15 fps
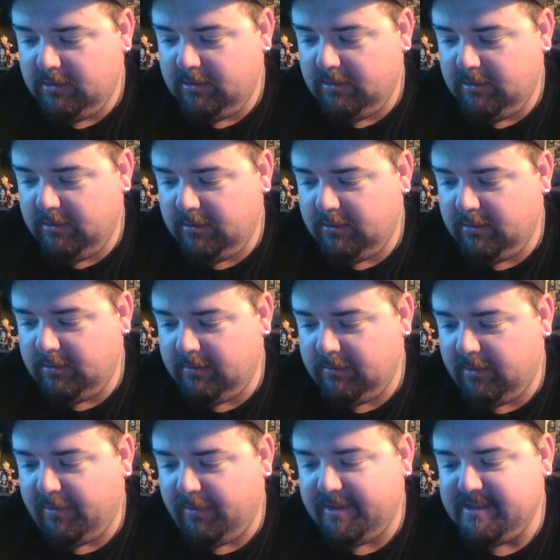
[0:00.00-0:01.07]
I
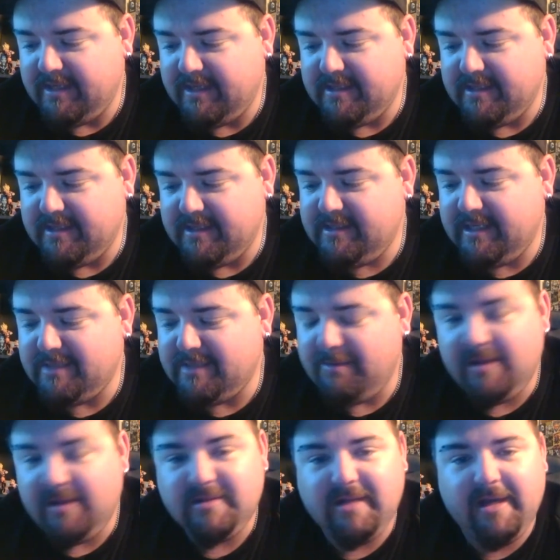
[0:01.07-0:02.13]
want to say 6
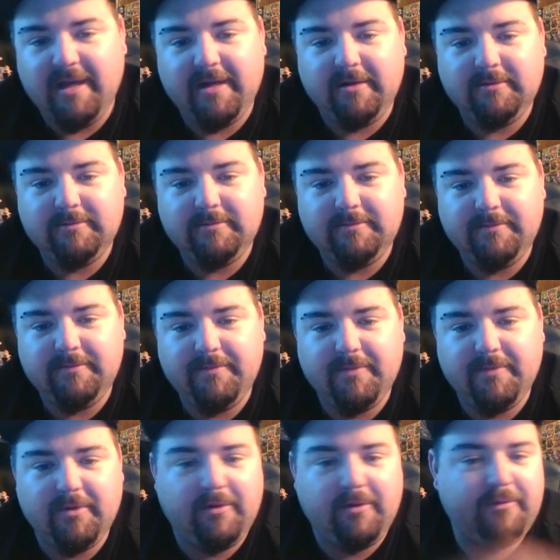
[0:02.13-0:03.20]
months later
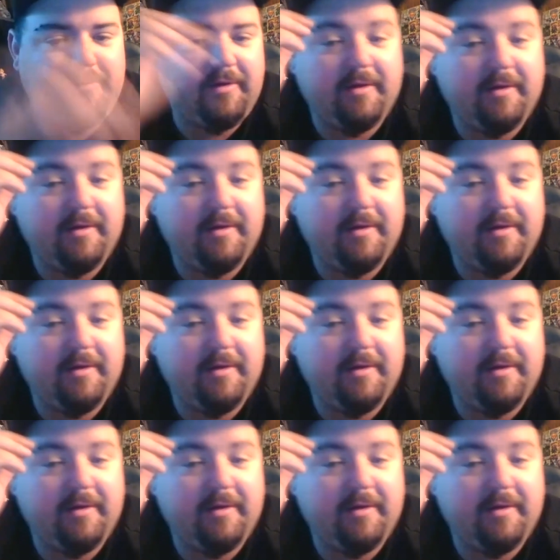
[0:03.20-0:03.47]
of